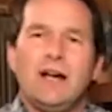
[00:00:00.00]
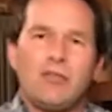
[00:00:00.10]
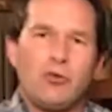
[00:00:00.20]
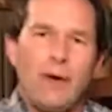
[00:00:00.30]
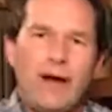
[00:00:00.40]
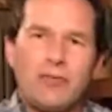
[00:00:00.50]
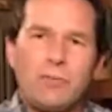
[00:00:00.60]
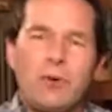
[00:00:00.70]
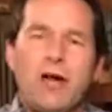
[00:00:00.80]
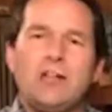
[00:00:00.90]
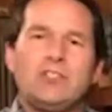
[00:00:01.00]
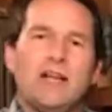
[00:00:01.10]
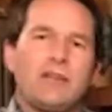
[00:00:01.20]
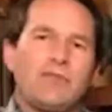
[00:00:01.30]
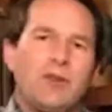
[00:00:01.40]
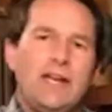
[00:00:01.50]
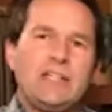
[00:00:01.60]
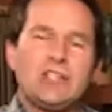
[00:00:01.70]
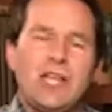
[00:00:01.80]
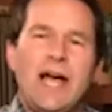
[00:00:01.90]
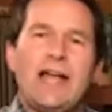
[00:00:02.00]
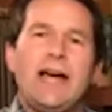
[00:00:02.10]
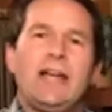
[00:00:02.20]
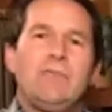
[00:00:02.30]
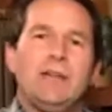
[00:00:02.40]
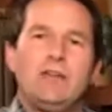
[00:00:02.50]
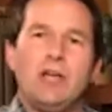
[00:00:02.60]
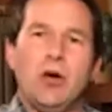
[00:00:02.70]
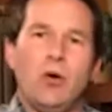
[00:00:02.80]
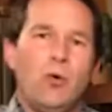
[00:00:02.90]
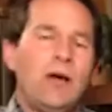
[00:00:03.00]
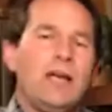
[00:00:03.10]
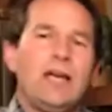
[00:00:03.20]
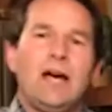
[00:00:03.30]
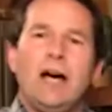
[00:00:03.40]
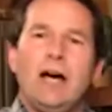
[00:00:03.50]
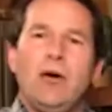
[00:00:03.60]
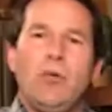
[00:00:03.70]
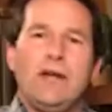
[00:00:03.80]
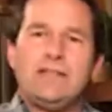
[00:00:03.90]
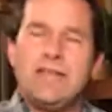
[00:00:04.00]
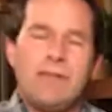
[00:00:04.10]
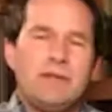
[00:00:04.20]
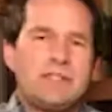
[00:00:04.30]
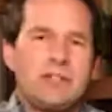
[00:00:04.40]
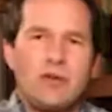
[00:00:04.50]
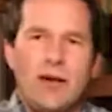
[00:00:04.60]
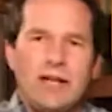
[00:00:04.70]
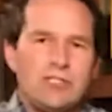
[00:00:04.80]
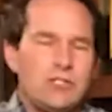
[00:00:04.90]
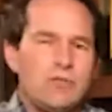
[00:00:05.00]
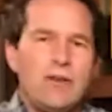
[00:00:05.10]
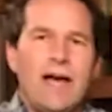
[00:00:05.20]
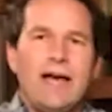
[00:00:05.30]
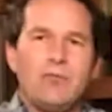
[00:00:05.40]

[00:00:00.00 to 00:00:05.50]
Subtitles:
throughout the project for each line item and know what debits and credits you've got,